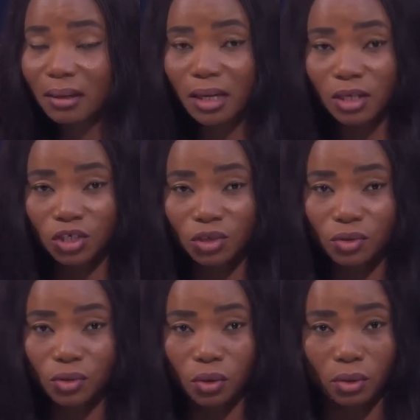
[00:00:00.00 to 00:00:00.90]

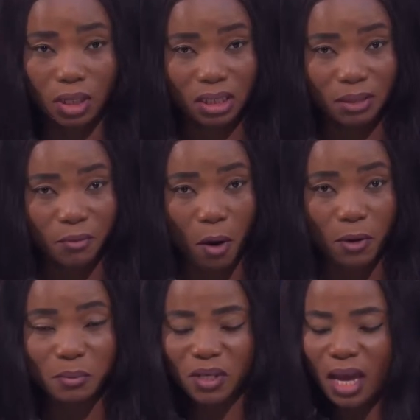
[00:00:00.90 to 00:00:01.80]
issues or kidney
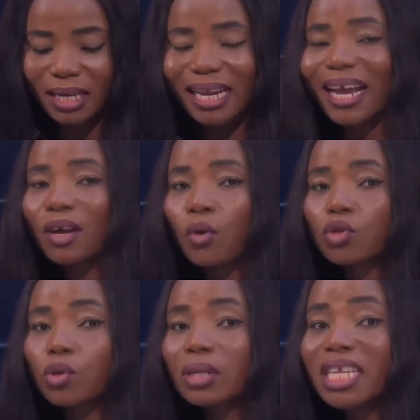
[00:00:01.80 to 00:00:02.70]
problems that can
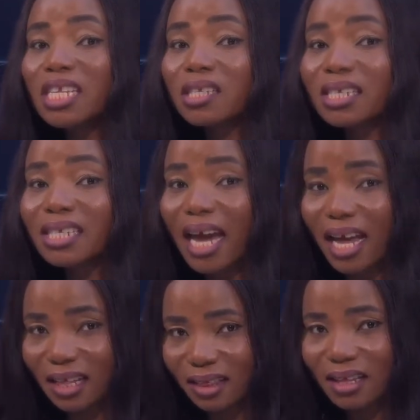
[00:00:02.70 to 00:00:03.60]
also lead to
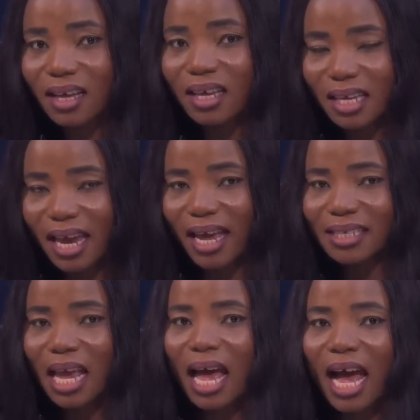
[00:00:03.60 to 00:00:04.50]
death. Yeah.
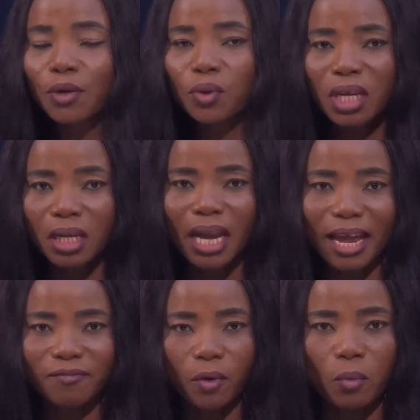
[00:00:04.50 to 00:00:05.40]
Yes. And
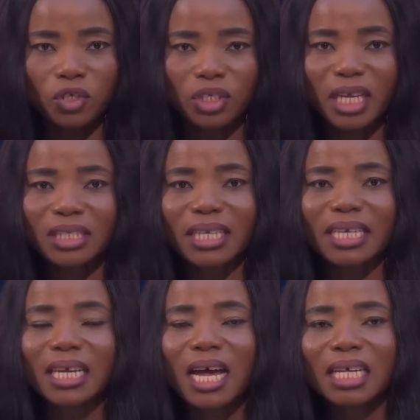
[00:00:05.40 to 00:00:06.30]
like from what she
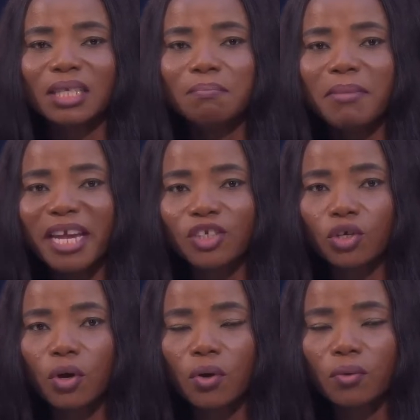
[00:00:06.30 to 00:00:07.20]
said, the
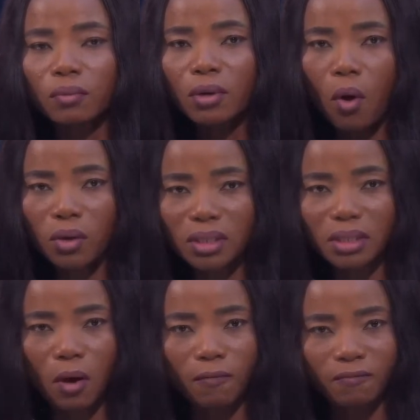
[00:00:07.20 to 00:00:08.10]
major
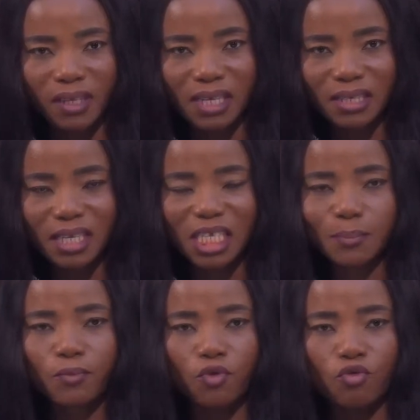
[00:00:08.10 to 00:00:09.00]
cause of this is
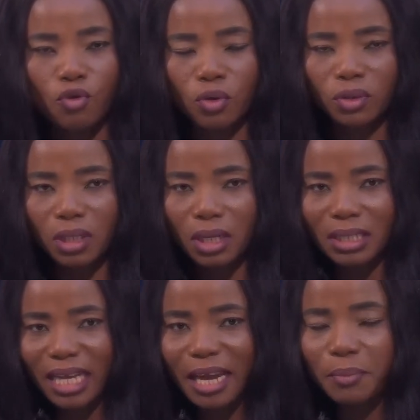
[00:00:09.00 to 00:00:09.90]
prolonged
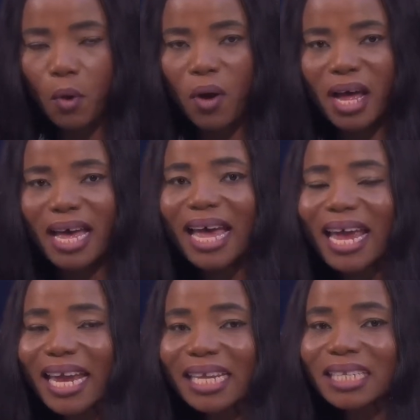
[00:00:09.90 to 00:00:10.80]
labor
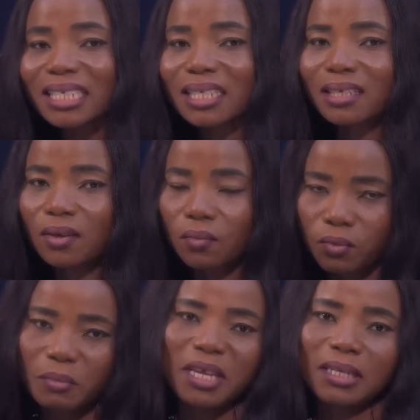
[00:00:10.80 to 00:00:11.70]
in
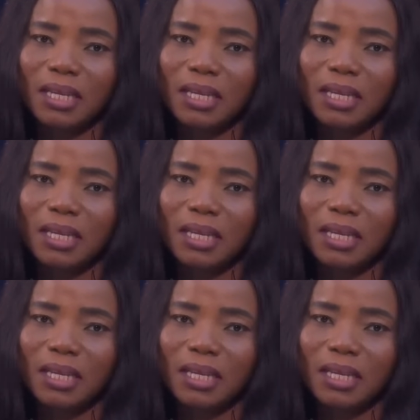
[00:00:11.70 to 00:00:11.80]
women.